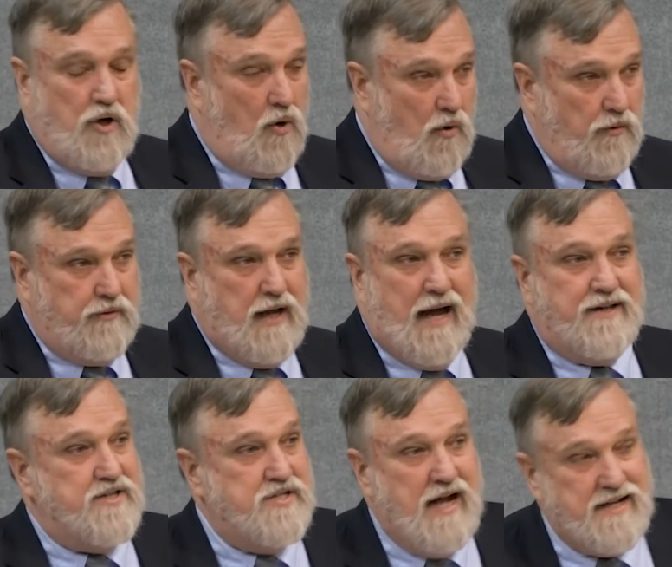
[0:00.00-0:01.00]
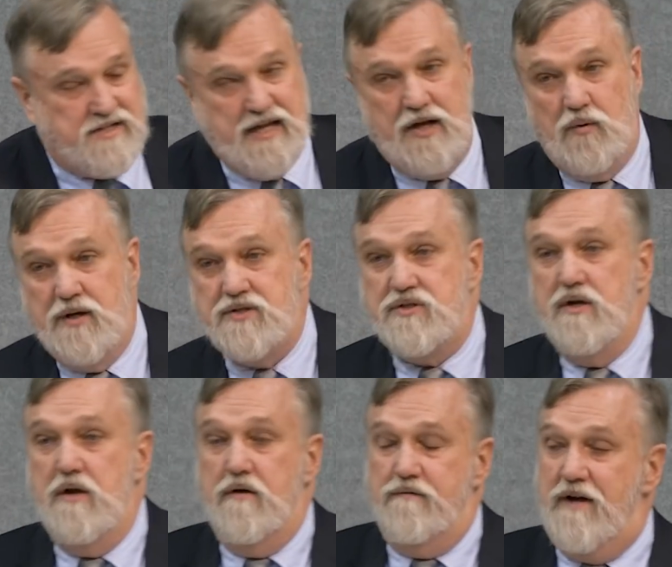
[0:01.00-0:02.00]
told, God does not say to us,
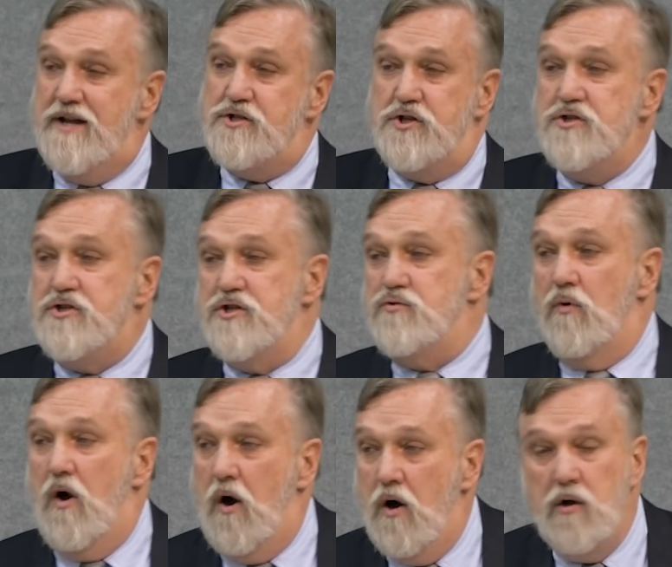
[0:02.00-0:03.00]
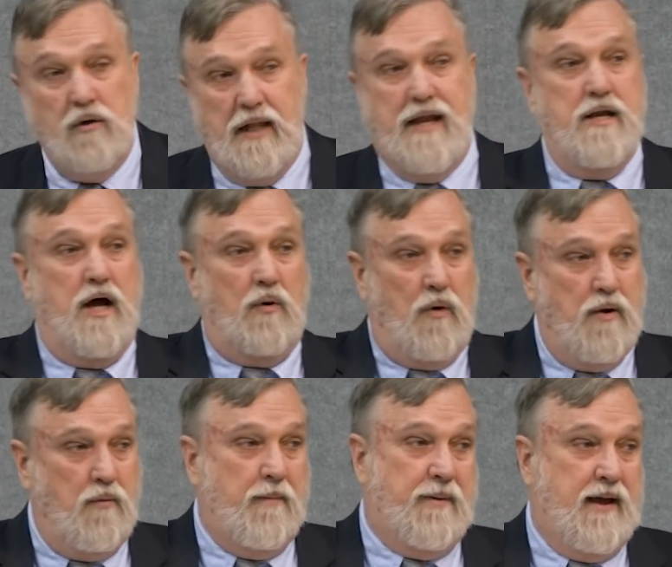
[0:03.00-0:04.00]
Vengeance is wrong, let no
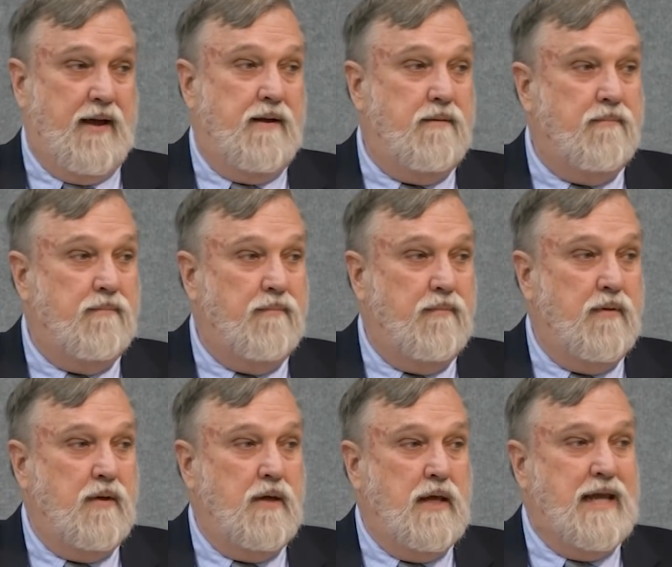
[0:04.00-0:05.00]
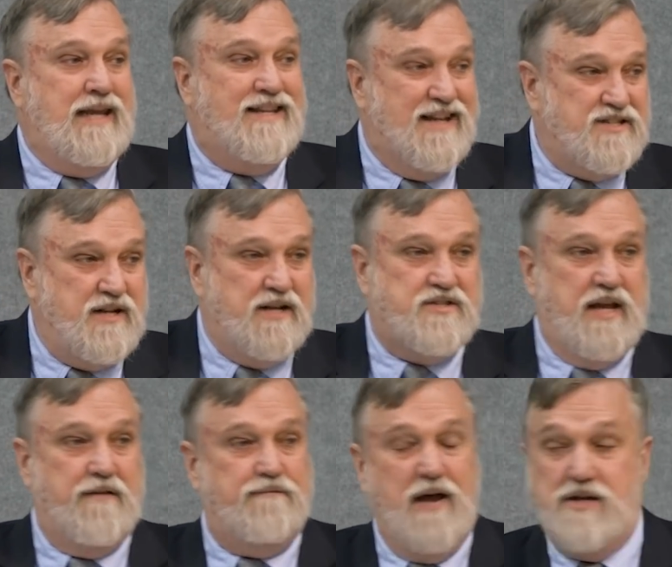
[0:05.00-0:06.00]
one repay. He does not
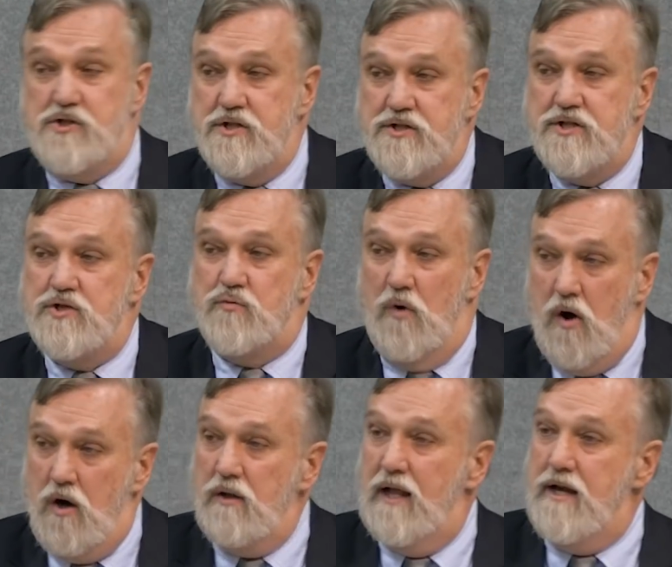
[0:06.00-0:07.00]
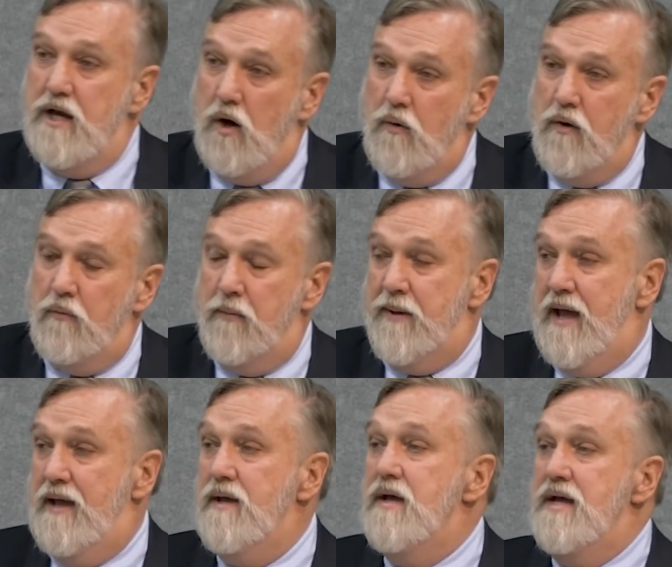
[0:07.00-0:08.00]
say, Vengeance is wrong, let no one
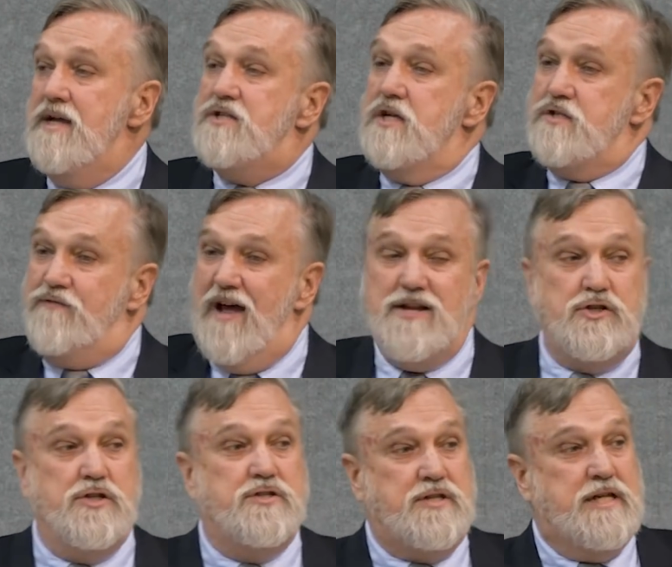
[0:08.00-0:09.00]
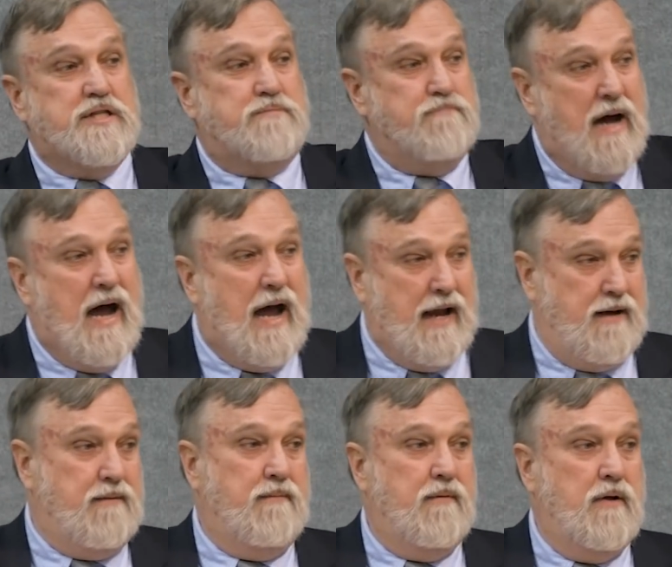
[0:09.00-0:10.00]
repay. He says, Vengeance is mine.